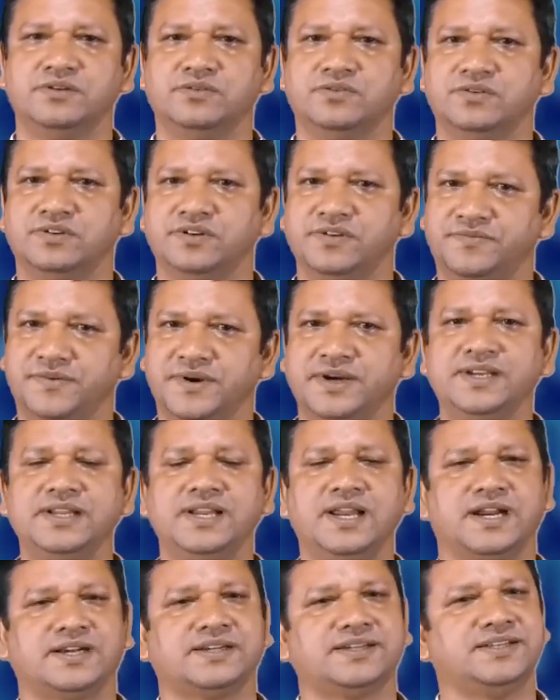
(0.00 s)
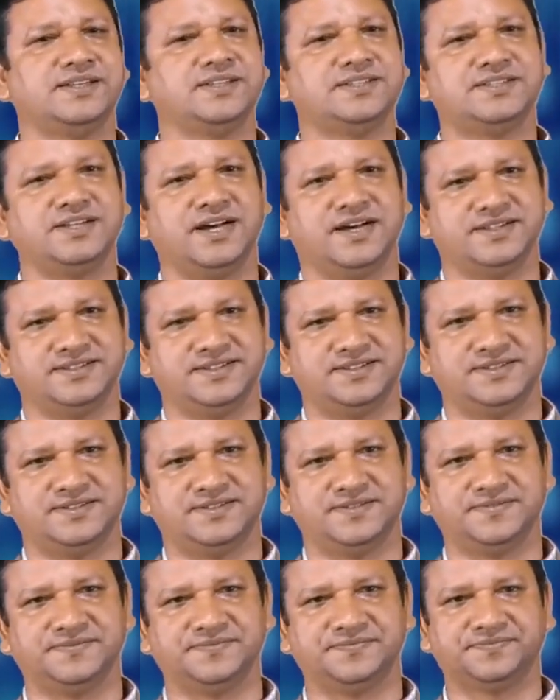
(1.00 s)
to different electric
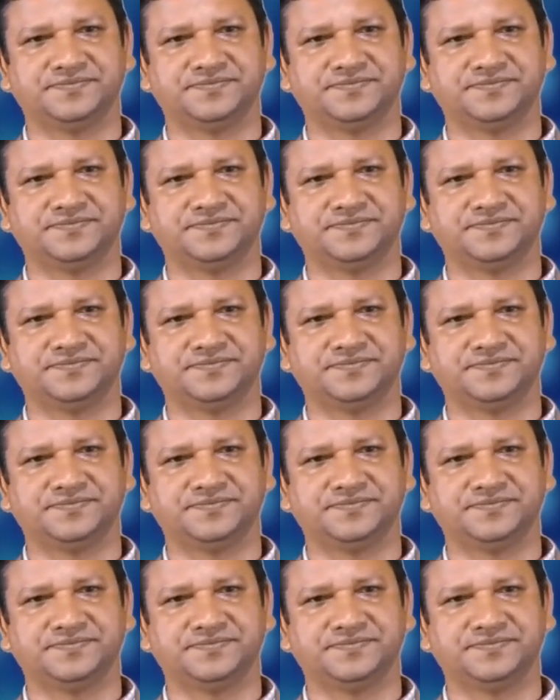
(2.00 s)
charges.